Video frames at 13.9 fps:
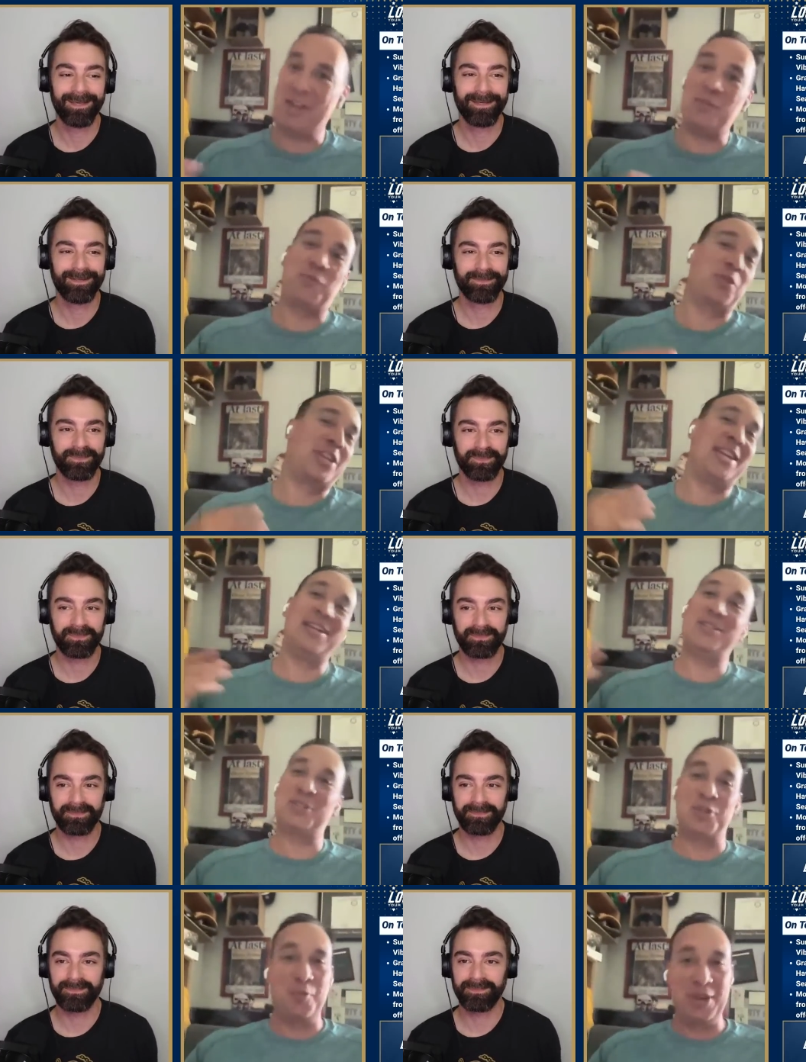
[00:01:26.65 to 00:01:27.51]
Speaker 1: You
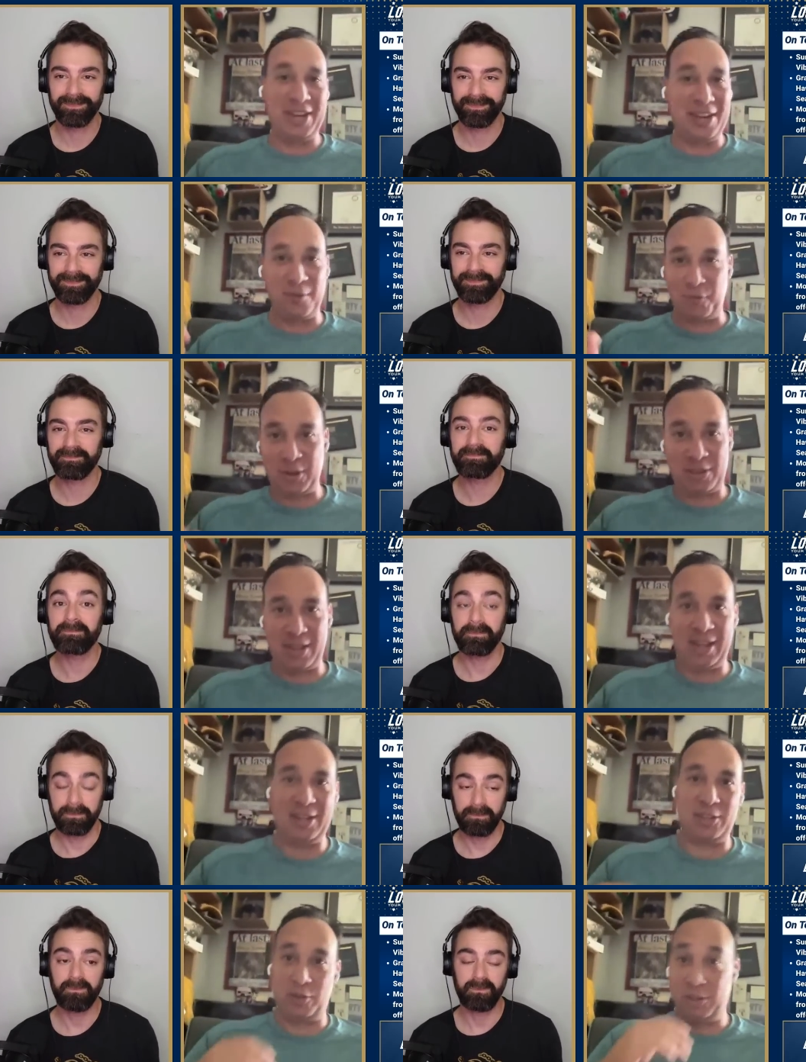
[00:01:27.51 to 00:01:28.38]
forget so many different
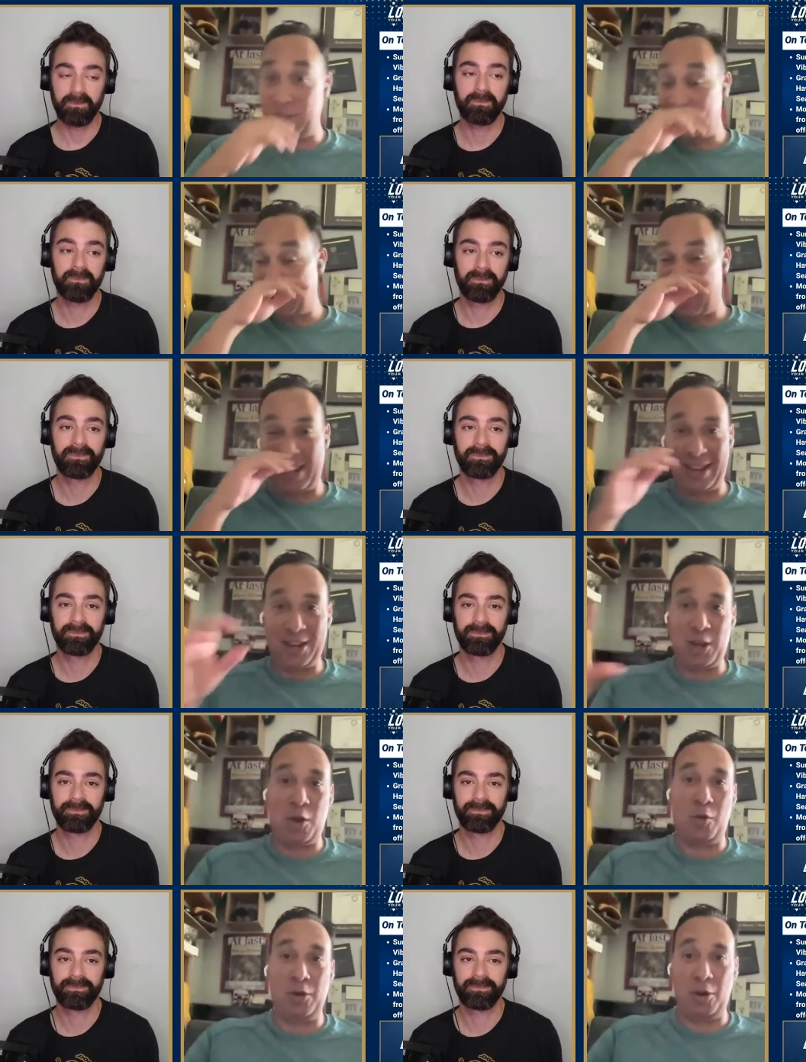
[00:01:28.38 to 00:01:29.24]
things, or you just kind of
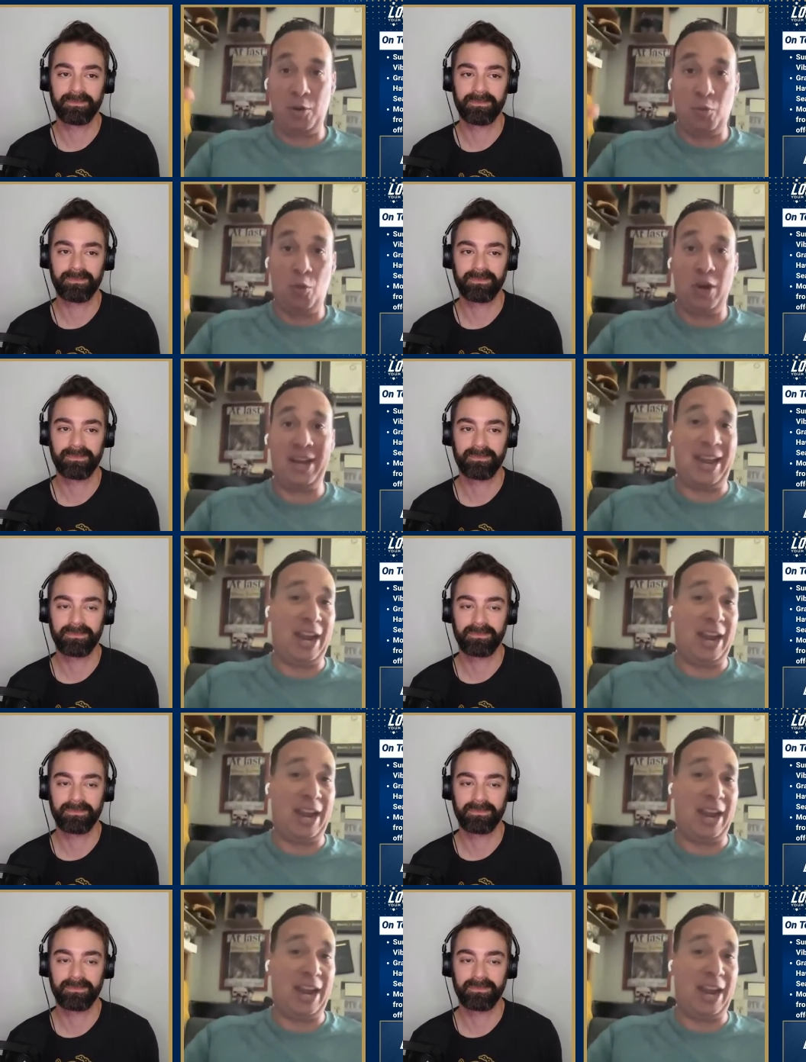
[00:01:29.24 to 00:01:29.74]
get going on one